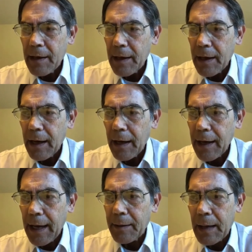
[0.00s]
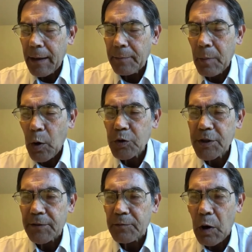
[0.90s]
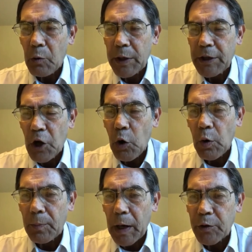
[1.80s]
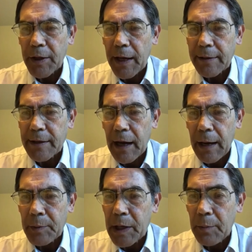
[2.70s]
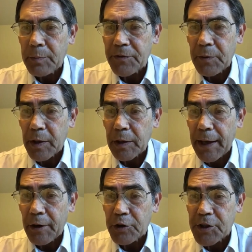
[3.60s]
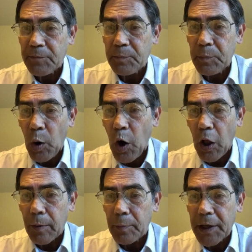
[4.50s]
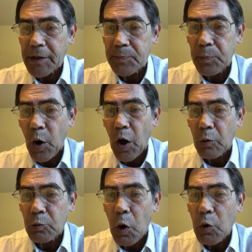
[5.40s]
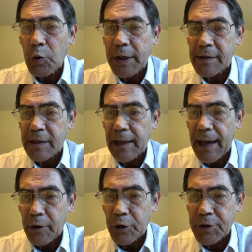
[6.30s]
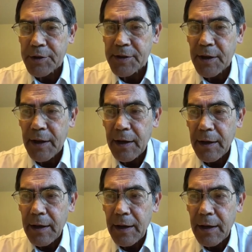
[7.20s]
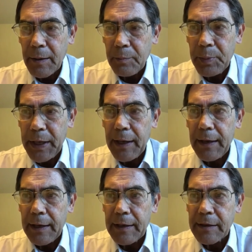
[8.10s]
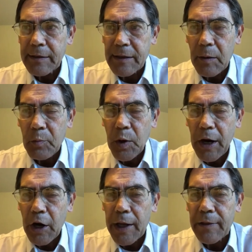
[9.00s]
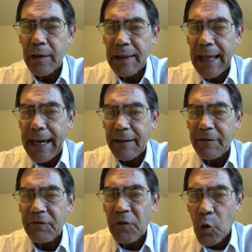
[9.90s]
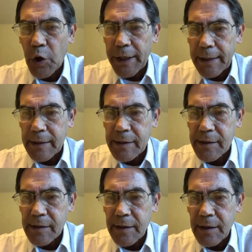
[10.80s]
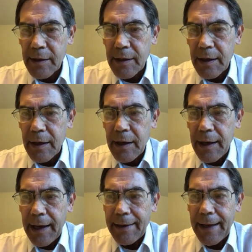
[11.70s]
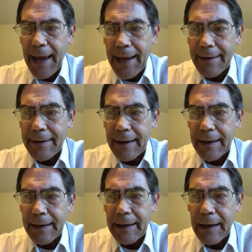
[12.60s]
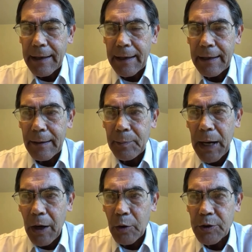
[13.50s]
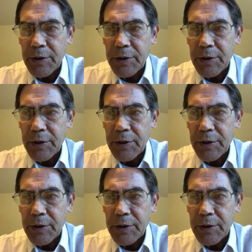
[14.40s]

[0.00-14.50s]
And most of what we know about that time comes from the letters of Paul, because Paul wrote his letters beginning somewhere in the late 40s and ending in about